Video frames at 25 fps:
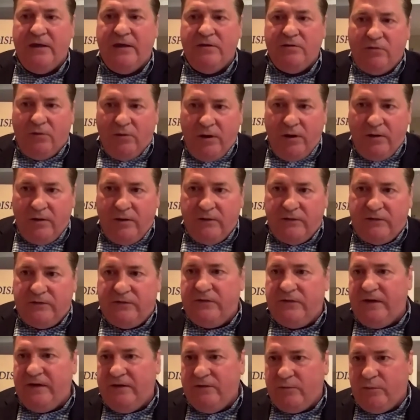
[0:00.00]
loyalist
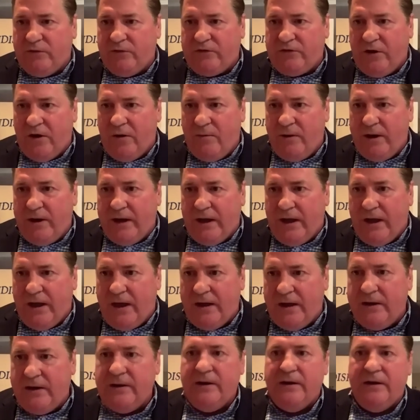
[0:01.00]
sees what's going
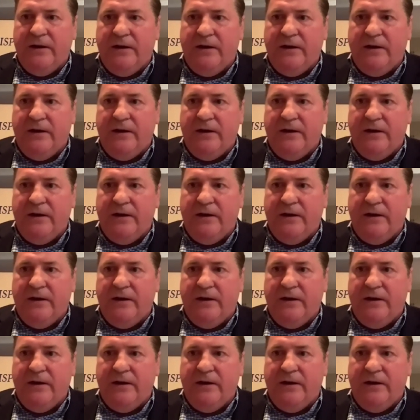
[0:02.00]
on